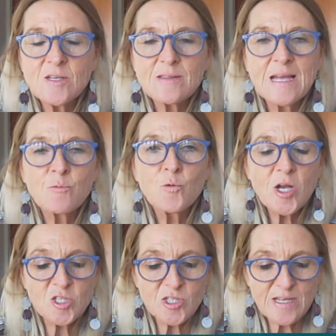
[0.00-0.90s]
that
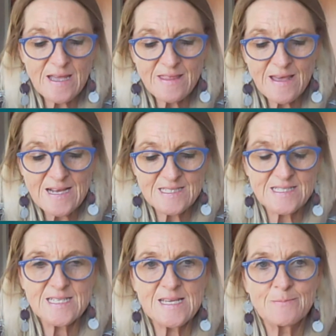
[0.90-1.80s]
work together as a
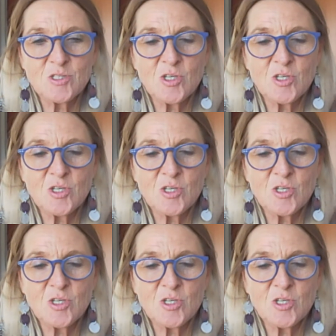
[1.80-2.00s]
team.